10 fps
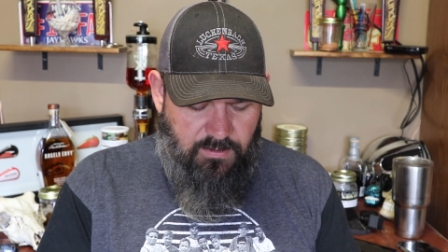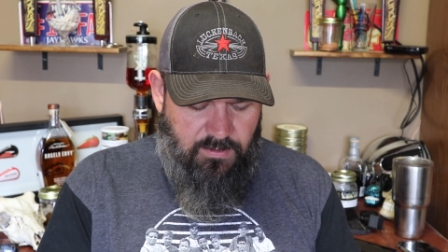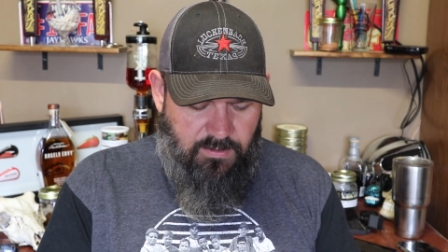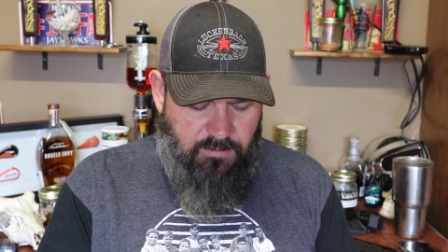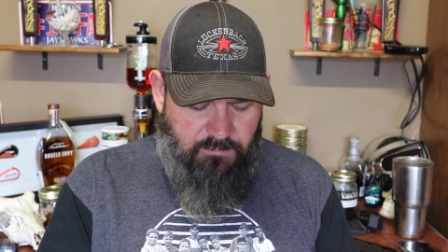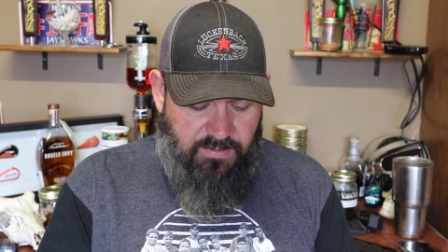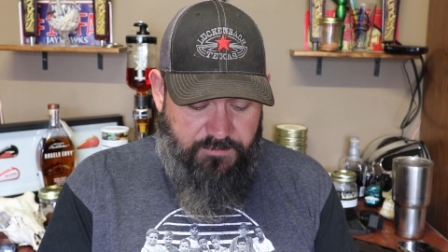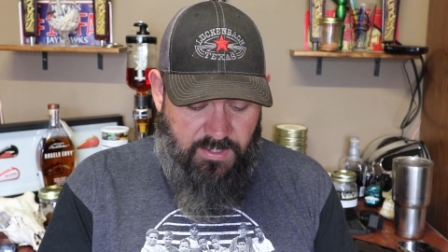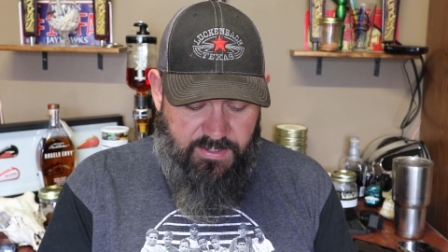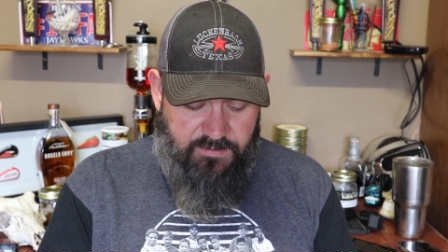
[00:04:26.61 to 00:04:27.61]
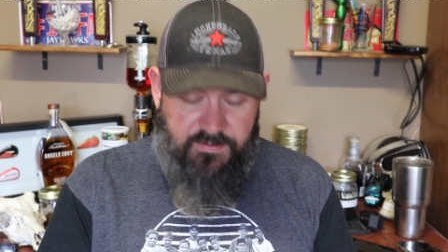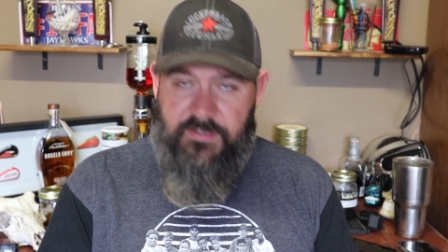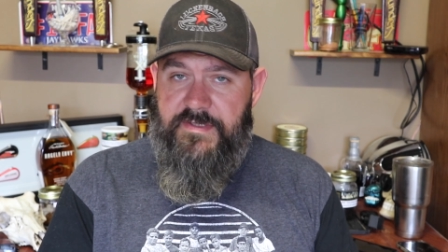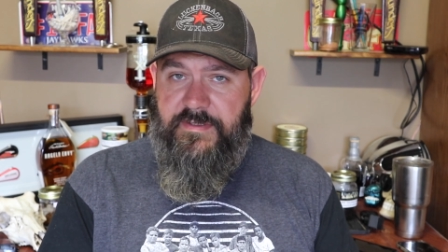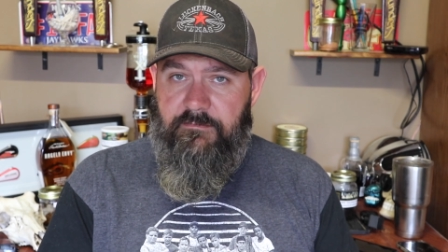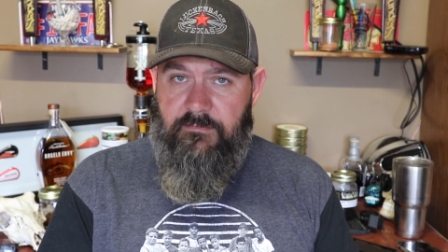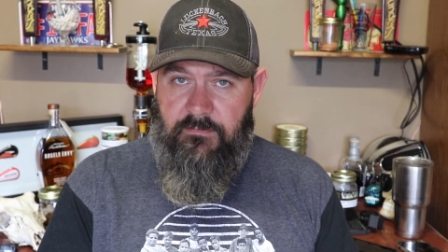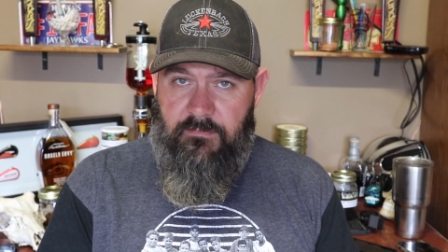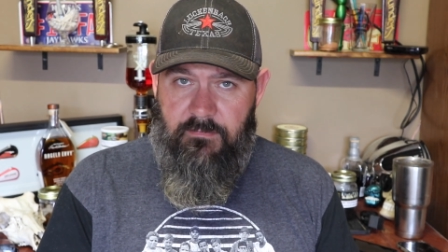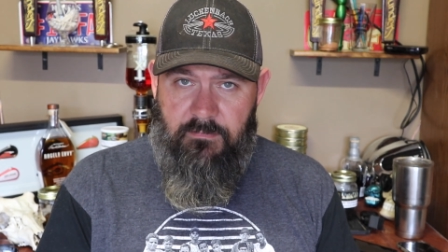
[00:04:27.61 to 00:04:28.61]
Um, I tried it thanks to
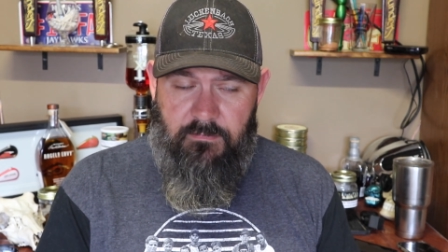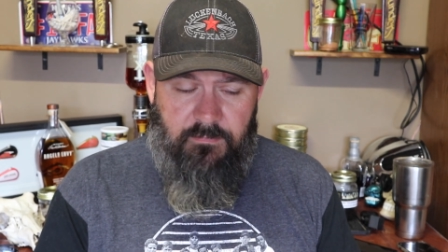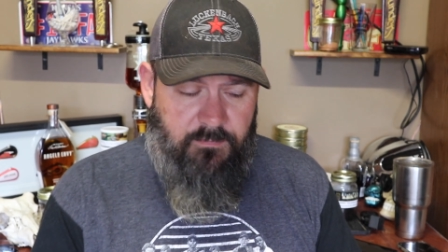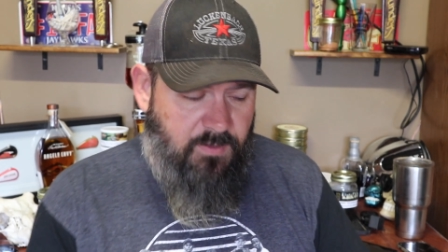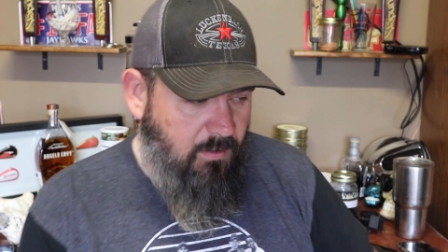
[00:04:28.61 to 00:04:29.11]
the